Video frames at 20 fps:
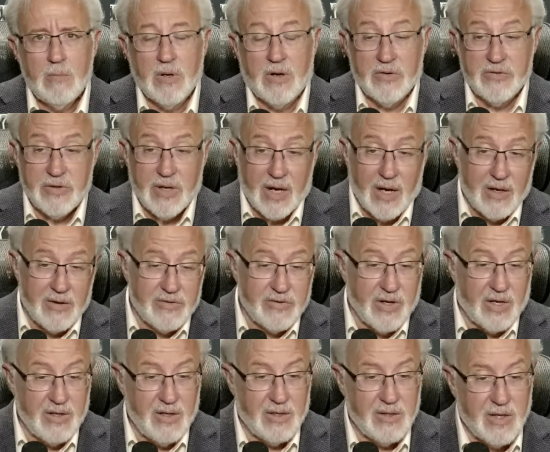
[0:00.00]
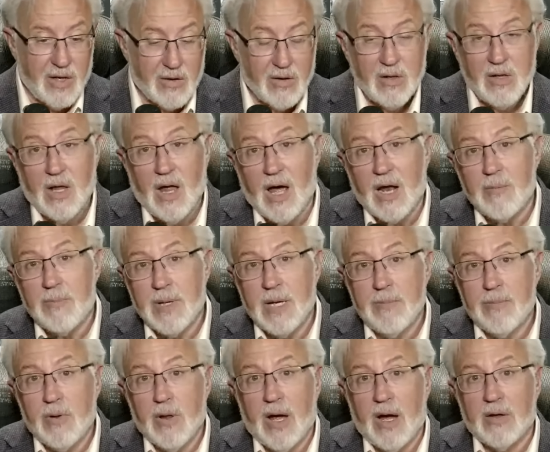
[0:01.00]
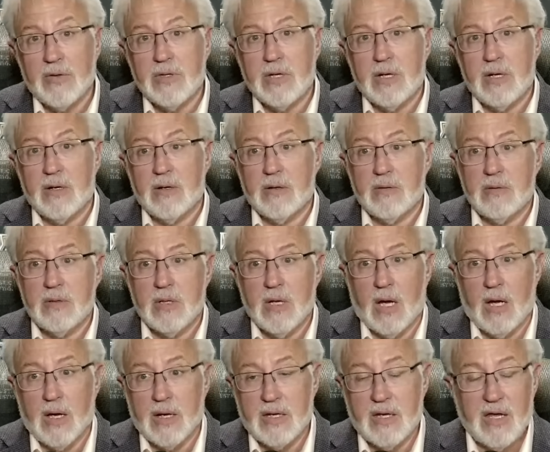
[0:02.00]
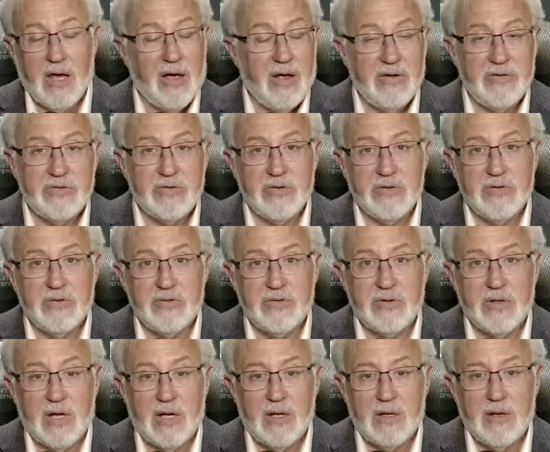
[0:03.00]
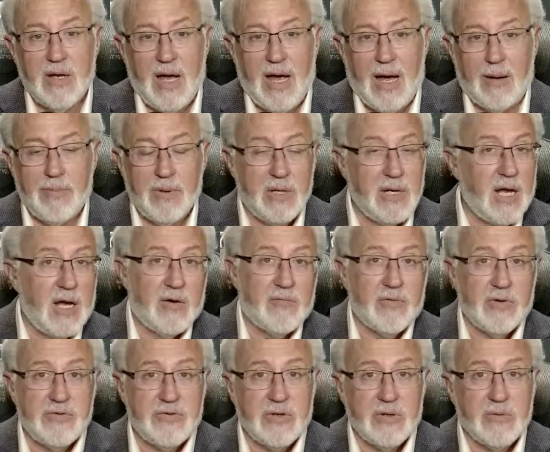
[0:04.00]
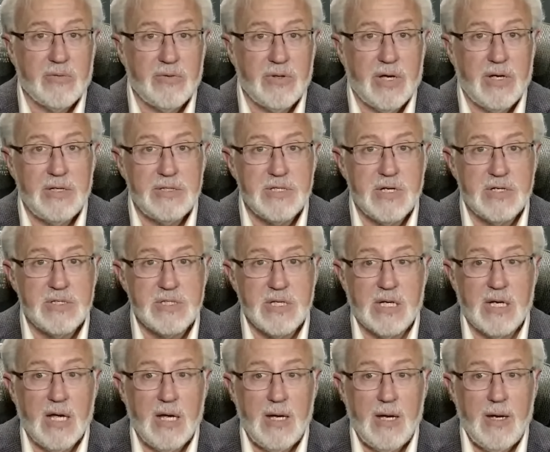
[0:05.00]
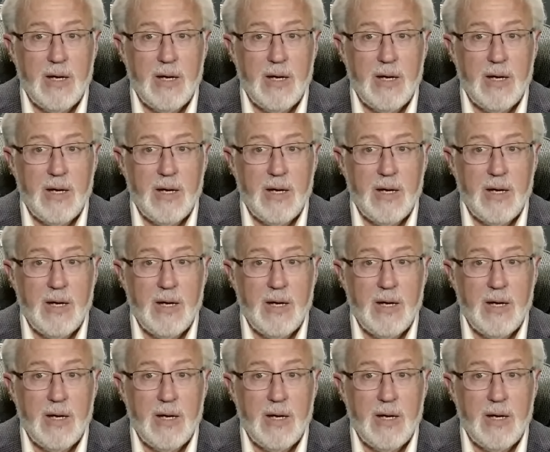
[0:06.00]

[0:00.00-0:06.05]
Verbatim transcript: Because I got to tell you, there are a lot of people out there, uh, cases that happen every single day, Jesse,